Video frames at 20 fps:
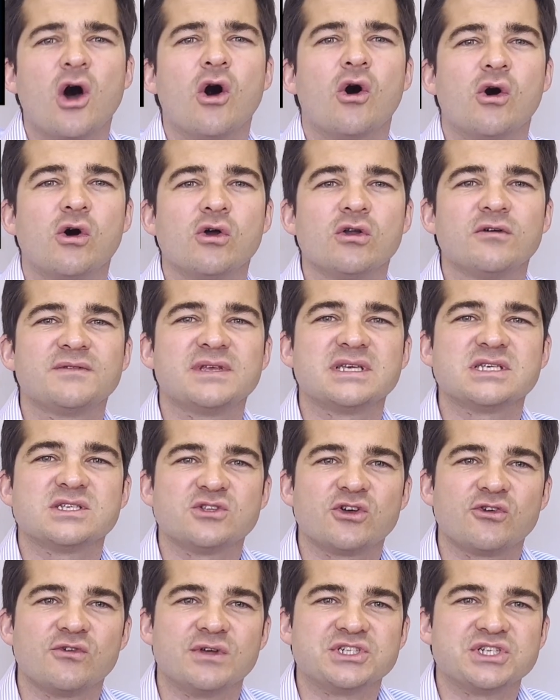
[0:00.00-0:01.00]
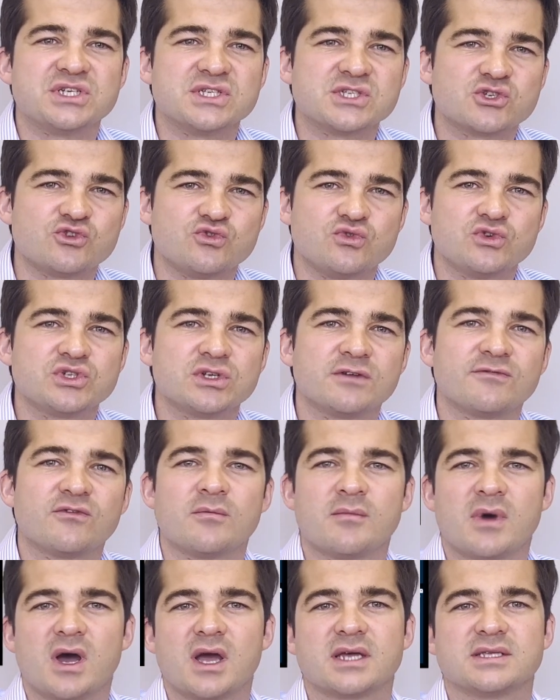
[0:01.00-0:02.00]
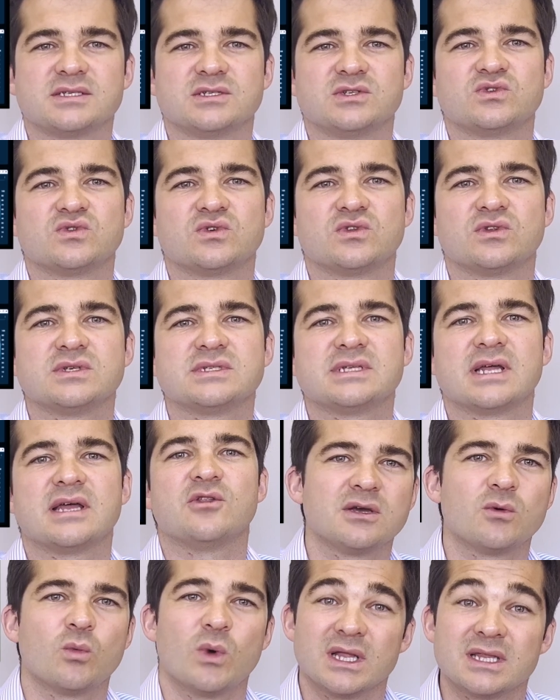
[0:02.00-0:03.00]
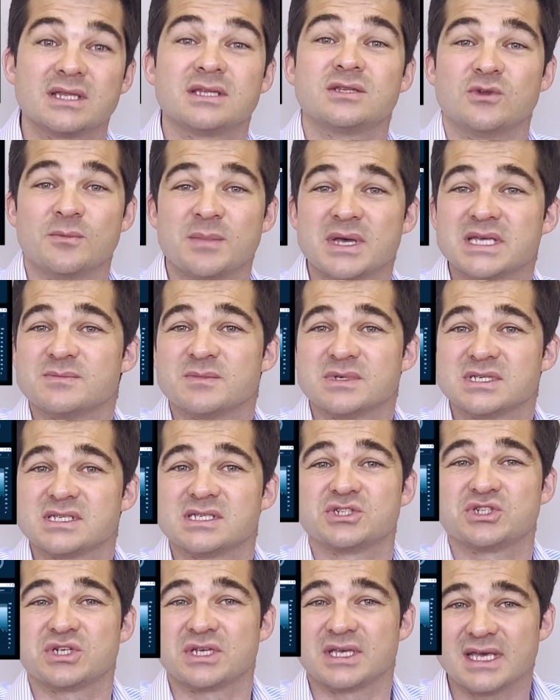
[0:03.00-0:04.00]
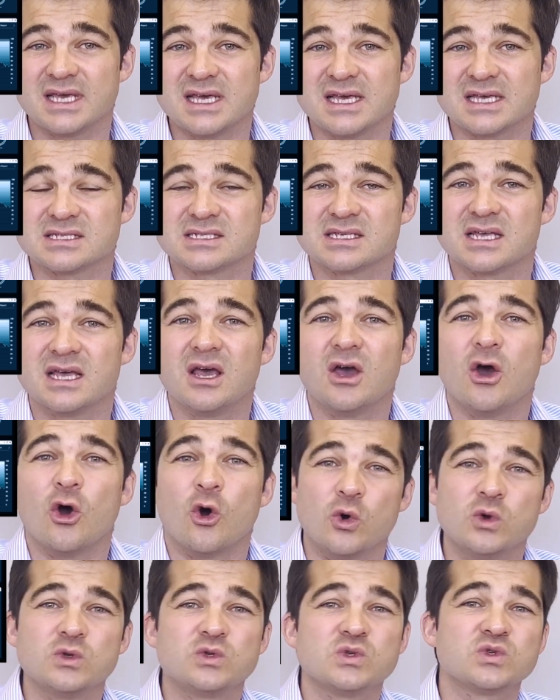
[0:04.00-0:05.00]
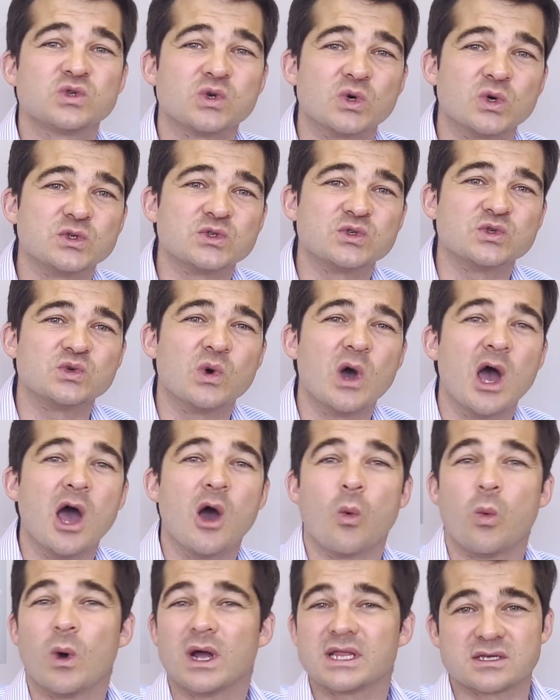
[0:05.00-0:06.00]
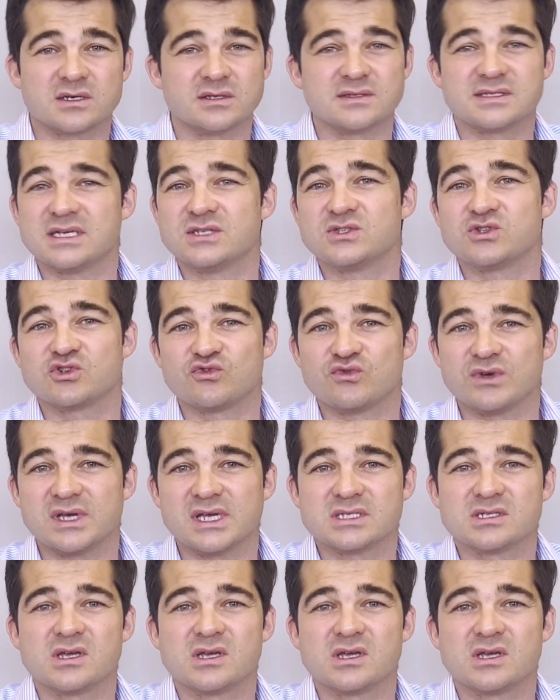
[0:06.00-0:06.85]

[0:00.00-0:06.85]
All of this knowledge is crucial for marketing to understand what the best messaging is, who to talk to, what content to create.